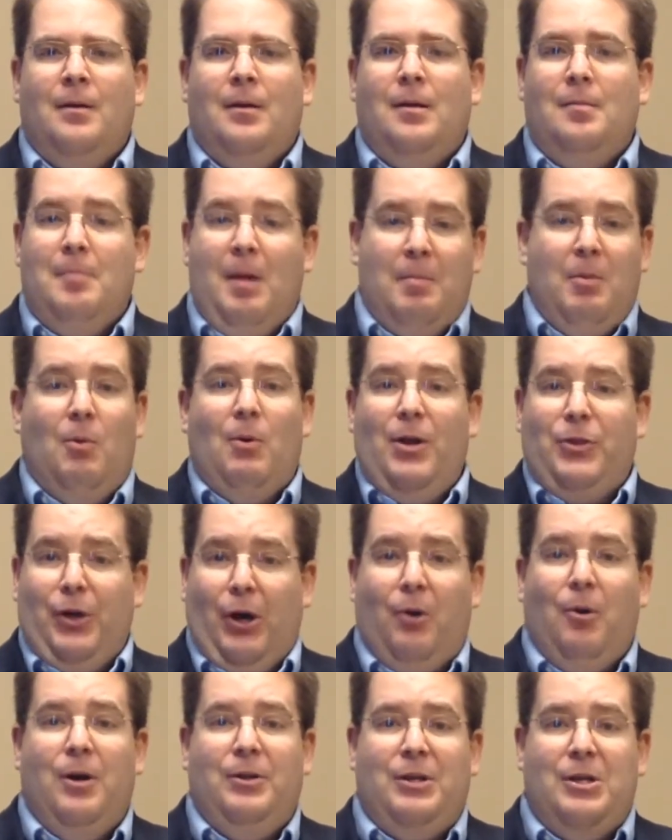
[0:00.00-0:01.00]
You remember what the
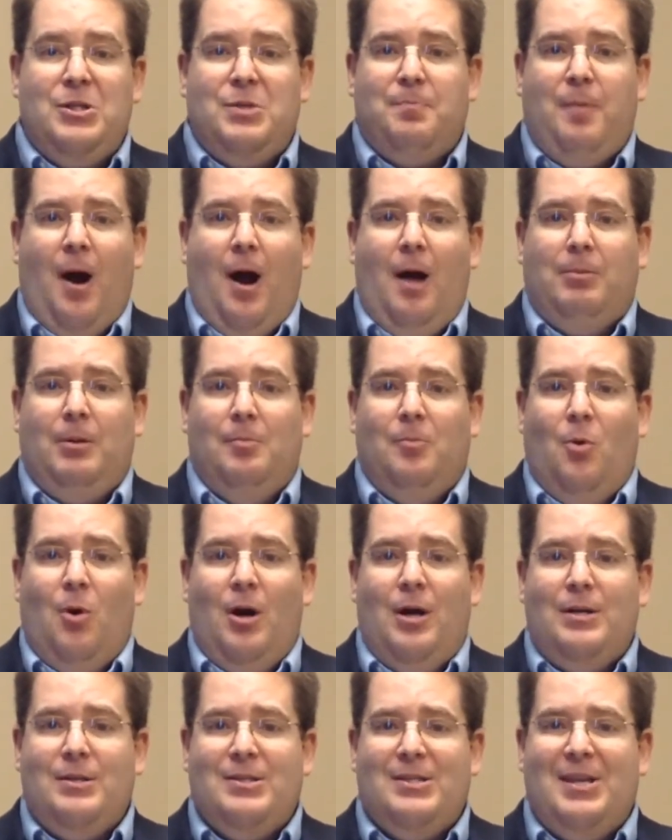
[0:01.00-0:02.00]
Corinthians' problem
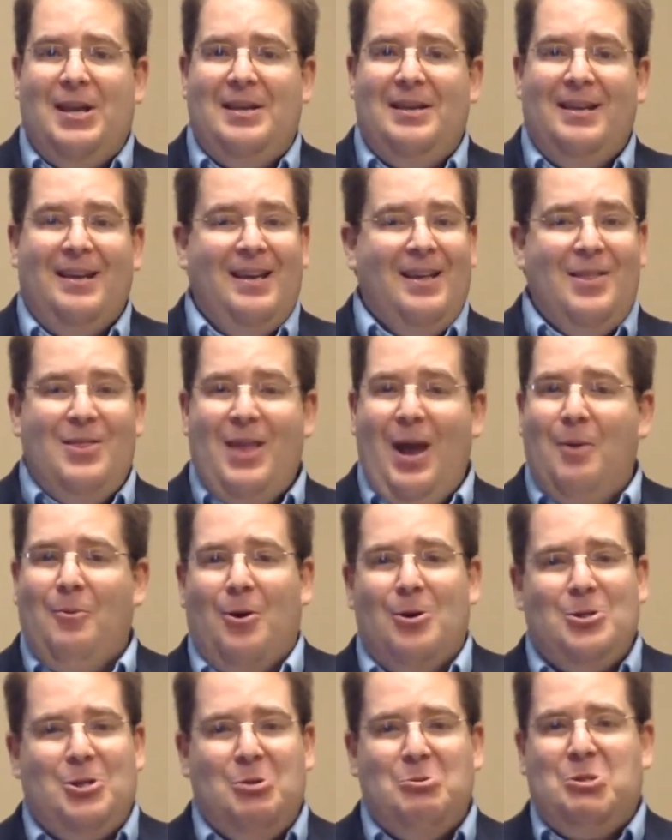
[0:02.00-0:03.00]
was? They
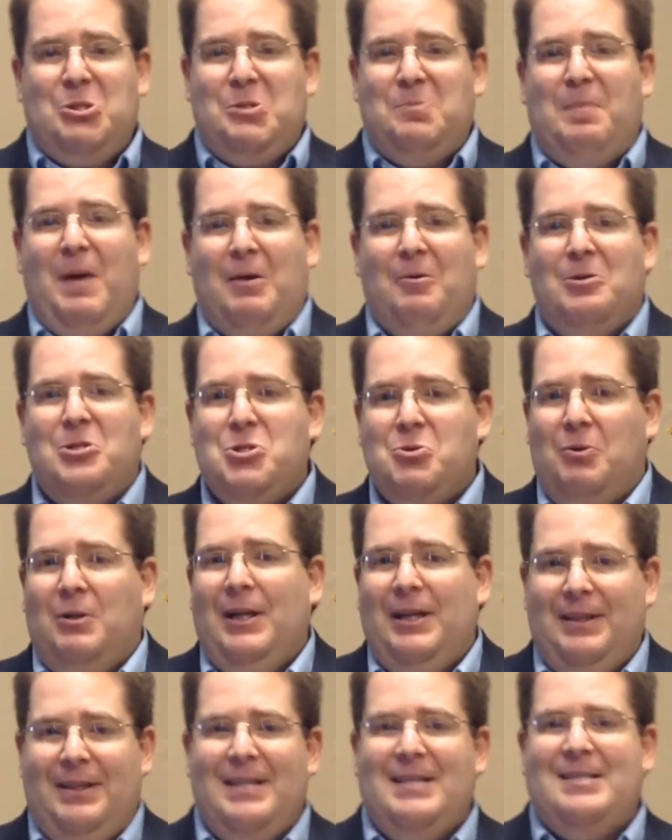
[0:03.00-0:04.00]
weren't too
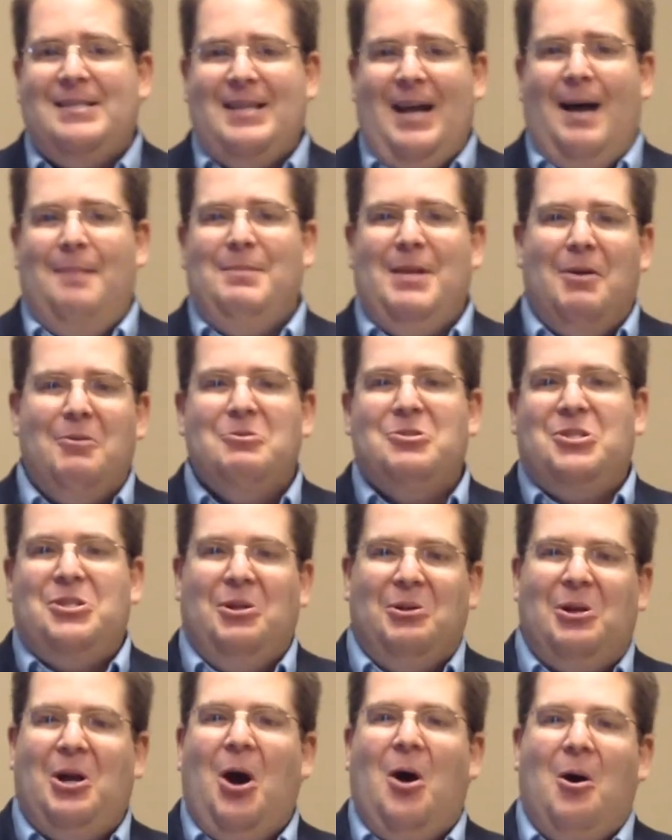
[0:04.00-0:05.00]
spiritual at this time, they were
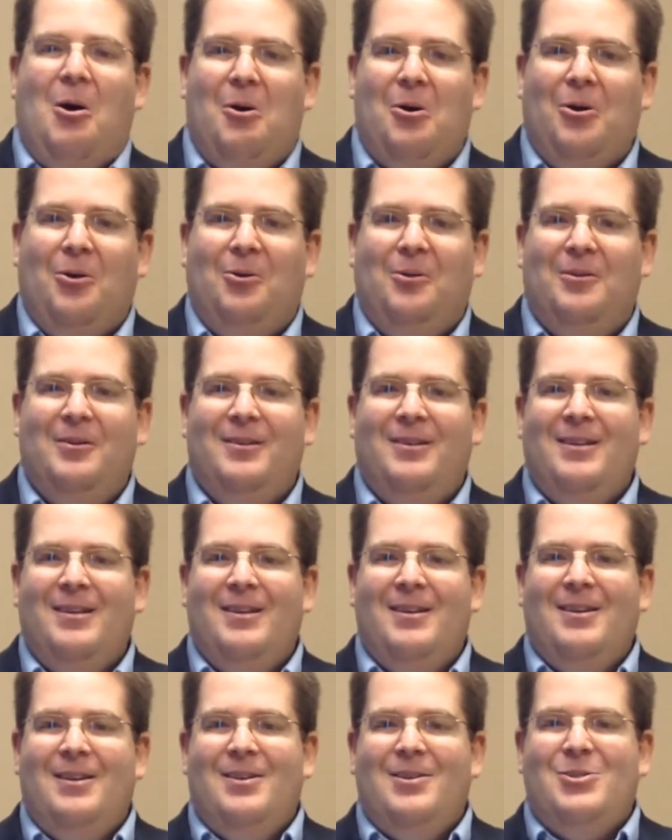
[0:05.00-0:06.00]
still carnal.
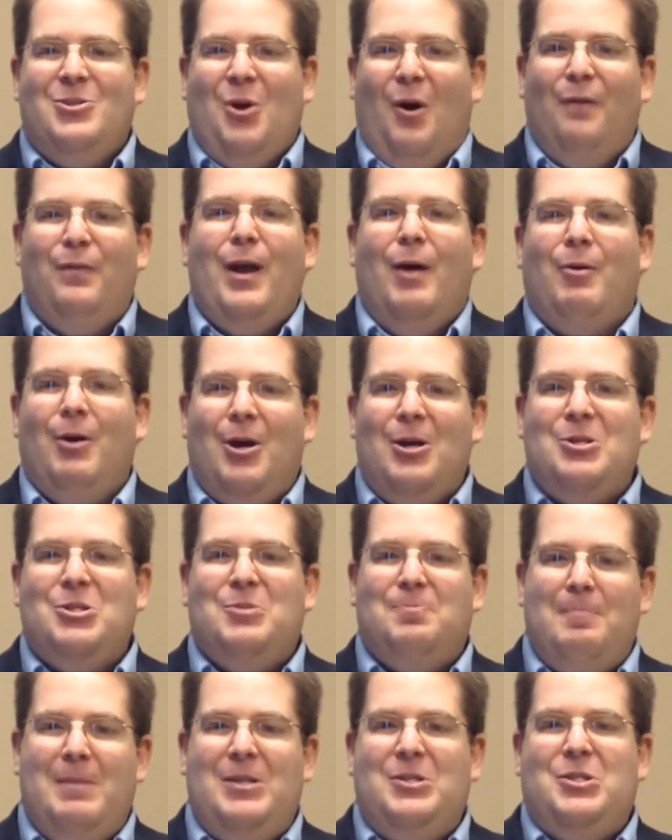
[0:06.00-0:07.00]
So, if they were going
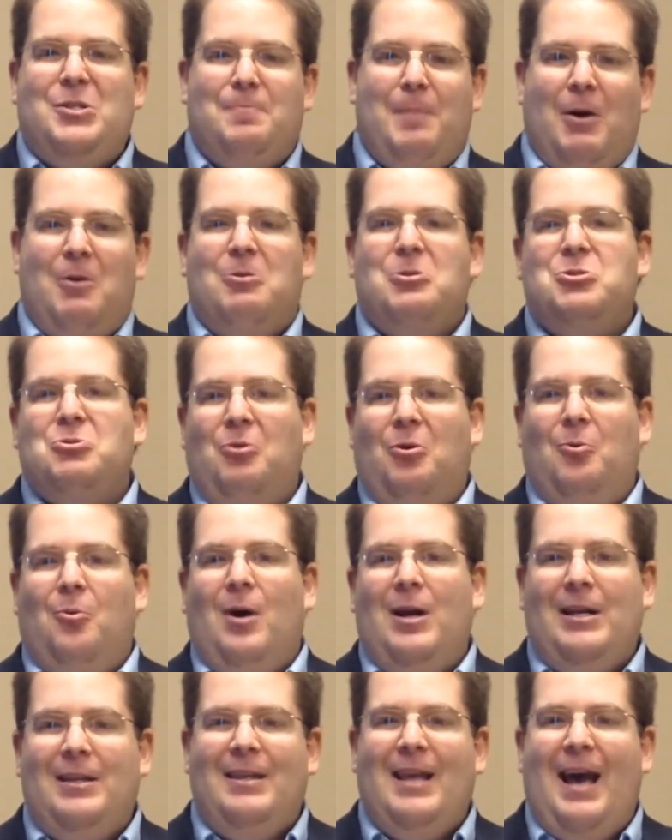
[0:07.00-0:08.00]
to be spiritual,
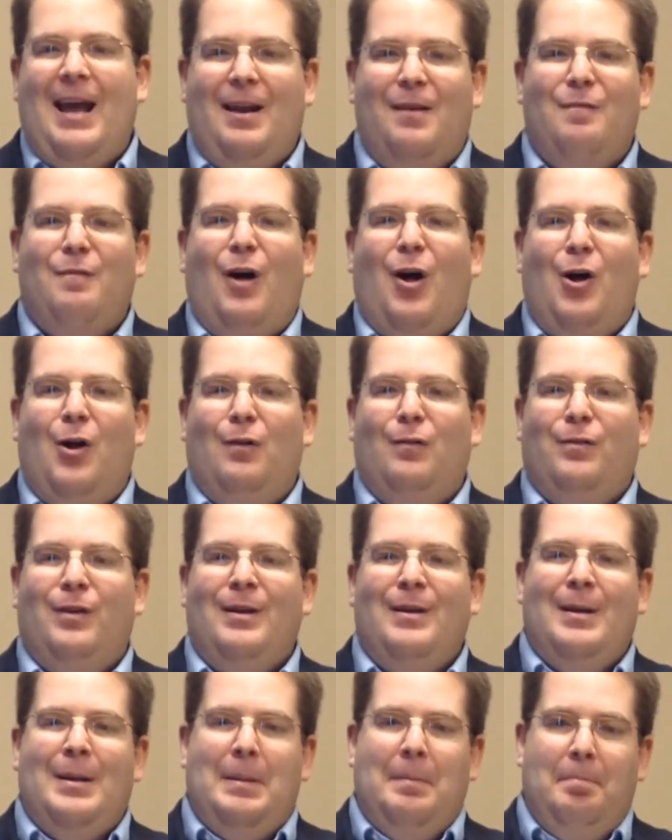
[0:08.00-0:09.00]
what did that involve?
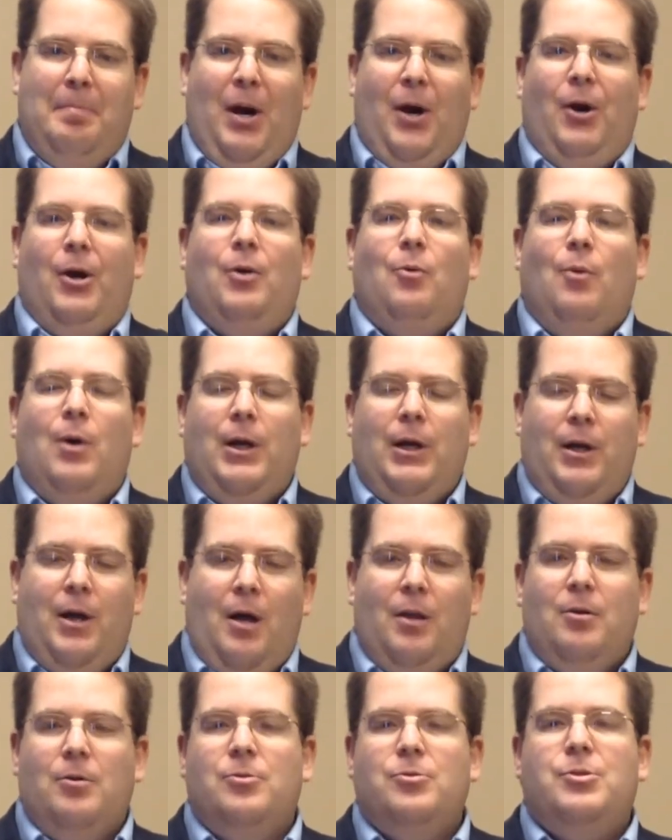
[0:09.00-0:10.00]
Bearing one
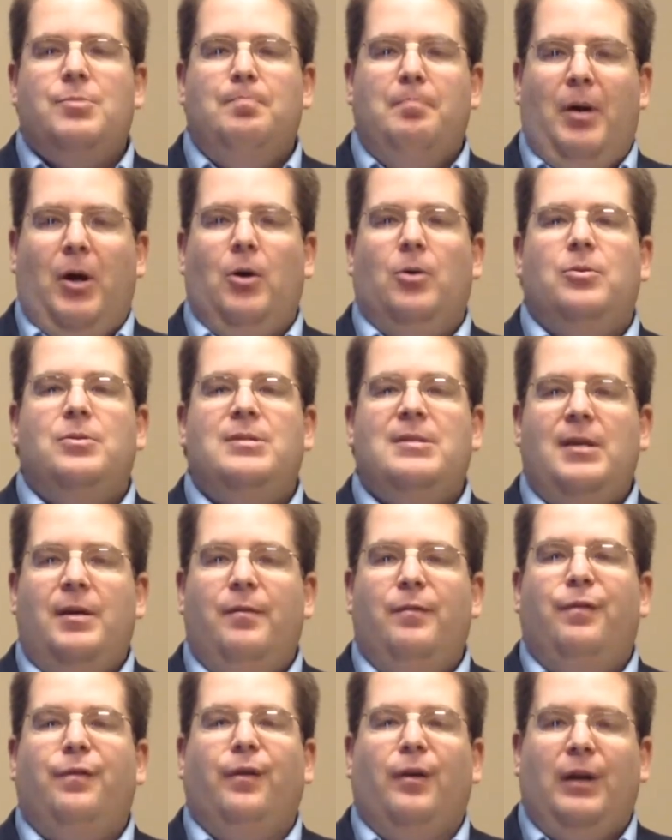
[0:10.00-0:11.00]
another's burdens
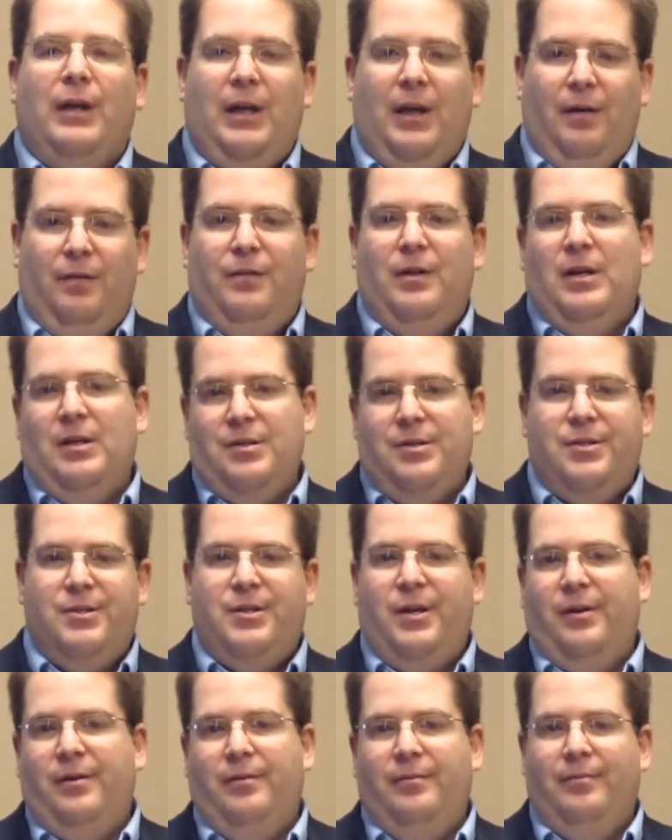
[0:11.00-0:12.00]
in
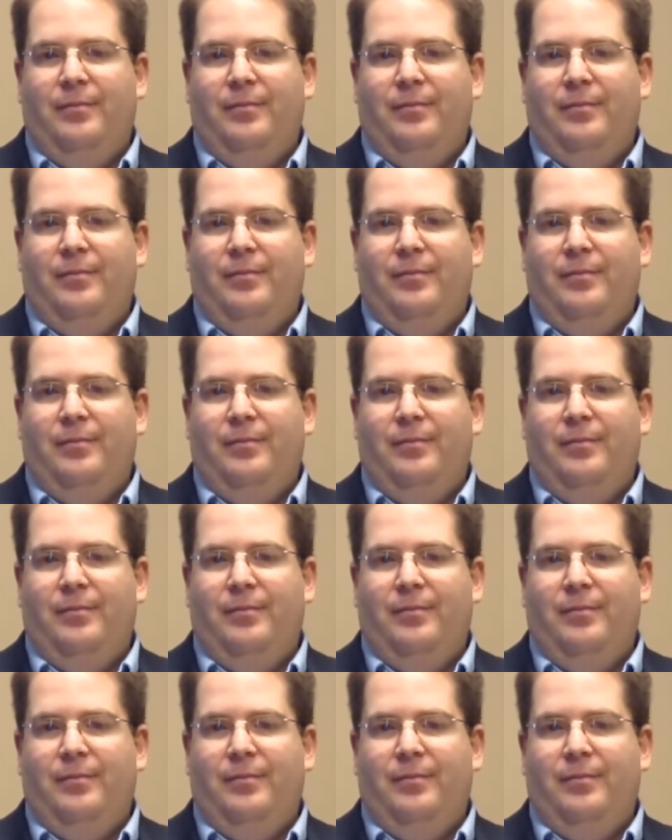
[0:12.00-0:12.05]
forgiveness.